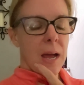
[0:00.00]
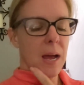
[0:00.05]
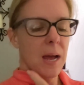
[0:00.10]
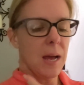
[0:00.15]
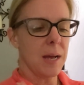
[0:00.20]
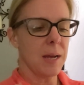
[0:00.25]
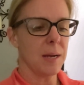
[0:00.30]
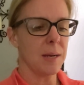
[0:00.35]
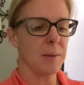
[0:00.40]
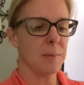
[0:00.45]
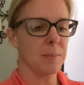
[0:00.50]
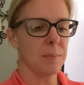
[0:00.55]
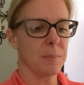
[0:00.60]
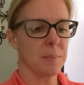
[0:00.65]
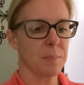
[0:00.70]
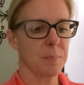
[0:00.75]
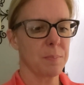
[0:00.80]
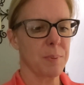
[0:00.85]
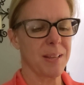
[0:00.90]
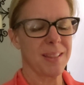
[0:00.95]

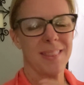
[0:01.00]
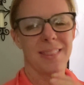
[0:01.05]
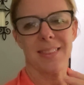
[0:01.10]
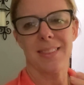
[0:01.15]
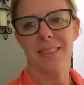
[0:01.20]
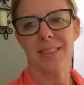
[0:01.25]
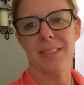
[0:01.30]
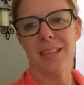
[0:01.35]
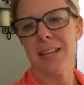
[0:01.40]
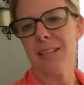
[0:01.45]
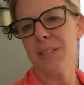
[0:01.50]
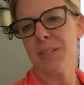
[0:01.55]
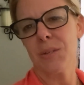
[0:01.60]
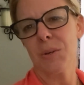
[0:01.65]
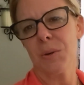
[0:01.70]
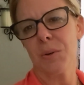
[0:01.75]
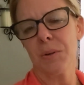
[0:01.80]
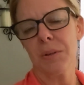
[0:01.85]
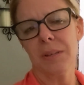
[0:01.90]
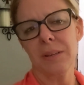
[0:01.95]
But that's
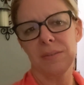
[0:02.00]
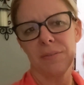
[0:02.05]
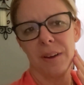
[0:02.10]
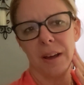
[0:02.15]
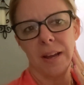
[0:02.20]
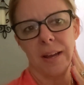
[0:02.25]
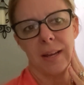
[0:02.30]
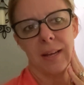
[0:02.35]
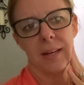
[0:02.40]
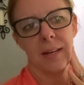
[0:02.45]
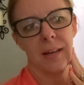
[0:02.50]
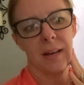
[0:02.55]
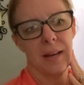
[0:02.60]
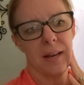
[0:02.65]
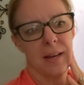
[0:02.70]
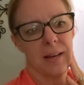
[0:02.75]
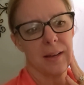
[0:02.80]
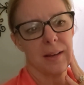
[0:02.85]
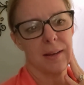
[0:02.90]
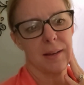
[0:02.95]
totally fine.
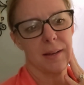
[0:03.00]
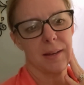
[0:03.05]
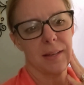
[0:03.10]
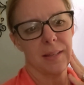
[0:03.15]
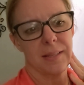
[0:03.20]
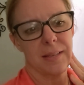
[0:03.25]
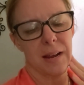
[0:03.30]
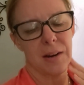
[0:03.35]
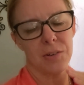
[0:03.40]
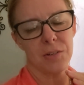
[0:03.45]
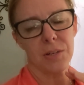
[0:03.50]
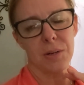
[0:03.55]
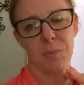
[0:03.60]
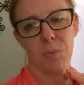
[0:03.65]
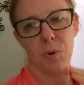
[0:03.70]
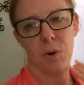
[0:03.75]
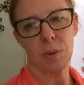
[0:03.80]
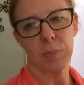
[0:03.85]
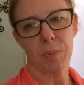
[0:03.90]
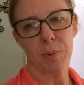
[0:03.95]
It's actually
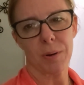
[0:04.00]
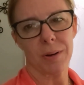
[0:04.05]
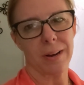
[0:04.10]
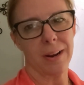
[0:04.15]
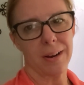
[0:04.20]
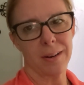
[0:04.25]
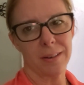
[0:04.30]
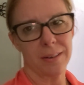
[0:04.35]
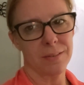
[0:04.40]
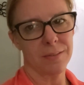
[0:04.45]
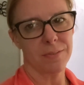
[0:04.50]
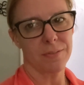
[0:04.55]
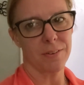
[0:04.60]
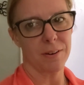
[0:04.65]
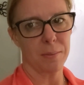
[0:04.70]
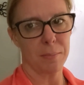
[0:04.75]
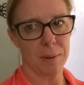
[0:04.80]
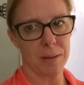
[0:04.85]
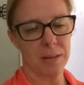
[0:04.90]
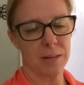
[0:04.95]
more productive
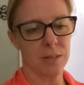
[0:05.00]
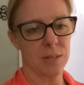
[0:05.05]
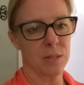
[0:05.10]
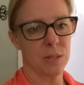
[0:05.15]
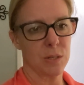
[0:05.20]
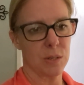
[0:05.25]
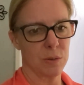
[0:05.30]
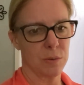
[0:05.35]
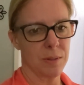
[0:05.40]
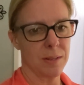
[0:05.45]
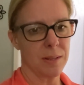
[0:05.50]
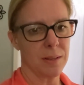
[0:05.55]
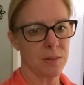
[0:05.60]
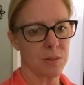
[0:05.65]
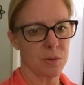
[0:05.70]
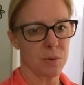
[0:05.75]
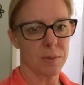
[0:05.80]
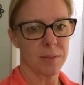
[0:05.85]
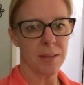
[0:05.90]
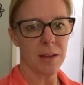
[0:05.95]
for me to do
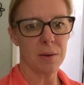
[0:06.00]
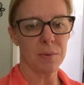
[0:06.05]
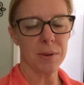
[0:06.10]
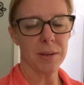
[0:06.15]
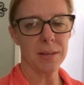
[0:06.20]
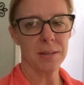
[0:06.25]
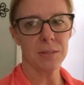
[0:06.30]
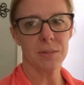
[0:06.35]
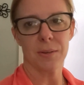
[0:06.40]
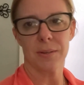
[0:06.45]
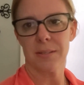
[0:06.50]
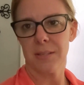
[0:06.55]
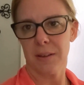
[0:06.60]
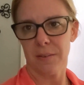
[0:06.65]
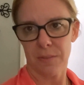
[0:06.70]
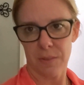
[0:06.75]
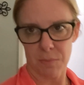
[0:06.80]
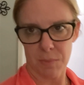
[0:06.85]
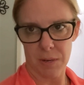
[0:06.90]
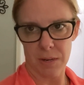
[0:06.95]
it that way. So I
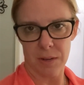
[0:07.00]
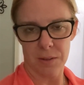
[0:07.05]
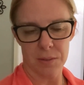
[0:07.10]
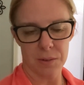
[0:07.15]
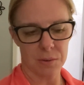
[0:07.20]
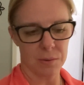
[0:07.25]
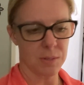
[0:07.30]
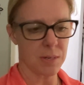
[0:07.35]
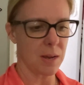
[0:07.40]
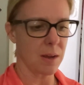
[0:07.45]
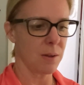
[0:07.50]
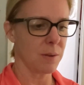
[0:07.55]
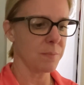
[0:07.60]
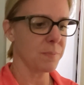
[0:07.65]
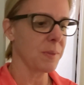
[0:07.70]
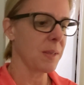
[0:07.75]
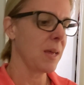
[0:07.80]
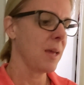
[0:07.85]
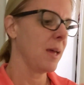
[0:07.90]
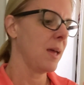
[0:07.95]
save the money on the
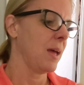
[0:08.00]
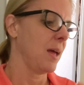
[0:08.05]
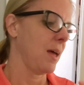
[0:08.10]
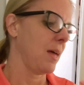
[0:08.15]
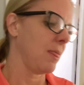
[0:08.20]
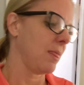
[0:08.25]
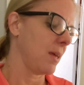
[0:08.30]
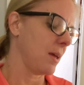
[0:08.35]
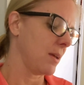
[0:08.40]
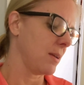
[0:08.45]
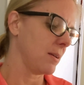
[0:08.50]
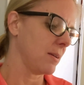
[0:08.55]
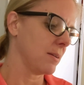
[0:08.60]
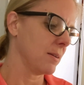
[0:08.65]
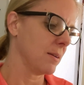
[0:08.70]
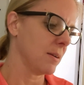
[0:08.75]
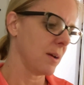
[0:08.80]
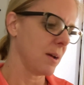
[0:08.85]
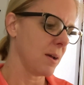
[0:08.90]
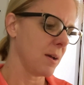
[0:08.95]
hotel and
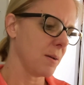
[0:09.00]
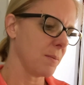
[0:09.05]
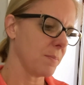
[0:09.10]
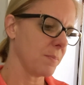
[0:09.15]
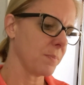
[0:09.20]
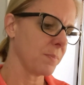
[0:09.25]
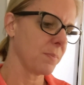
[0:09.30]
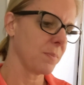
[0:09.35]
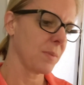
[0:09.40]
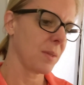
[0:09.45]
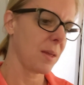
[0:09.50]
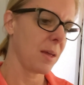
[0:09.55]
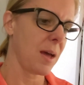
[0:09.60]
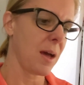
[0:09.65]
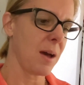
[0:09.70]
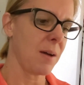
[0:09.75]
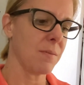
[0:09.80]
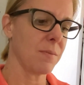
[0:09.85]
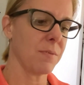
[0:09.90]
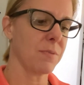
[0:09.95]
then
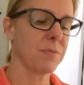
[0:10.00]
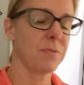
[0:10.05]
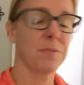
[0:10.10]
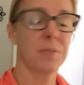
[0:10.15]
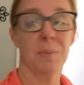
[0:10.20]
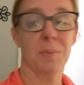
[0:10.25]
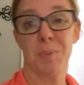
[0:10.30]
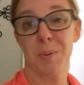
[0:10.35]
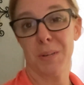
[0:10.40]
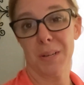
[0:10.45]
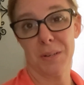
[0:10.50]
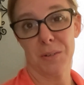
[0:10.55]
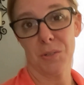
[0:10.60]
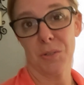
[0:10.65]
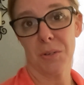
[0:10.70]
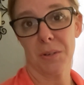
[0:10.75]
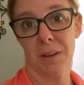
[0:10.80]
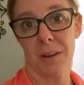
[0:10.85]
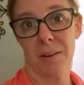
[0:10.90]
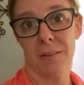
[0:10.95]
have the
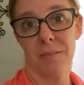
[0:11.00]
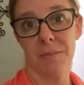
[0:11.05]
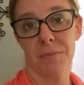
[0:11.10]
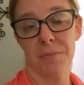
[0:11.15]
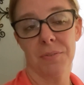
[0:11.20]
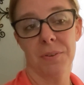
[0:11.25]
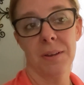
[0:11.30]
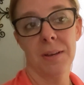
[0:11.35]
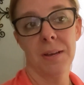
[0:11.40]
potential of